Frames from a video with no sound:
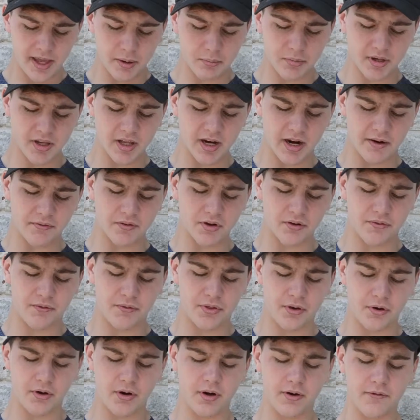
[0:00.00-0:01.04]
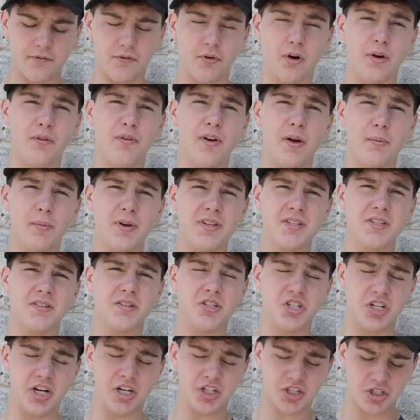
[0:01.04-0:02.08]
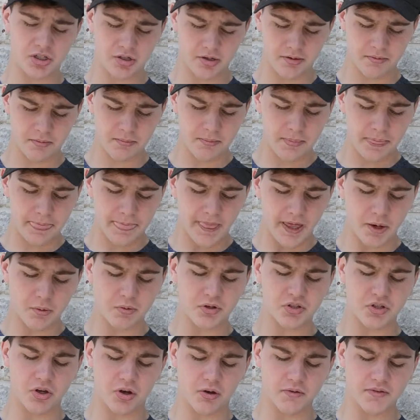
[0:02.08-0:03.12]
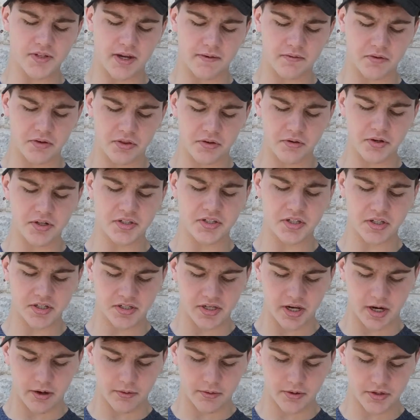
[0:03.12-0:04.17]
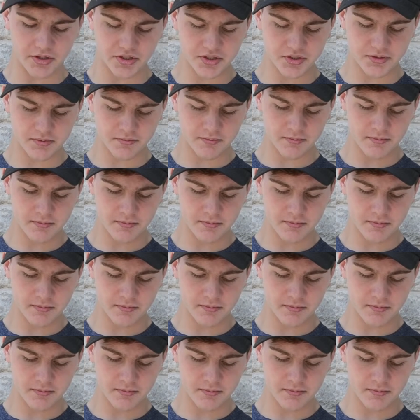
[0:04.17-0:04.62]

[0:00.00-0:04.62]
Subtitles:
begin after 30 to 45 minutes of ingestion, and resolves after 3 to 6 hours.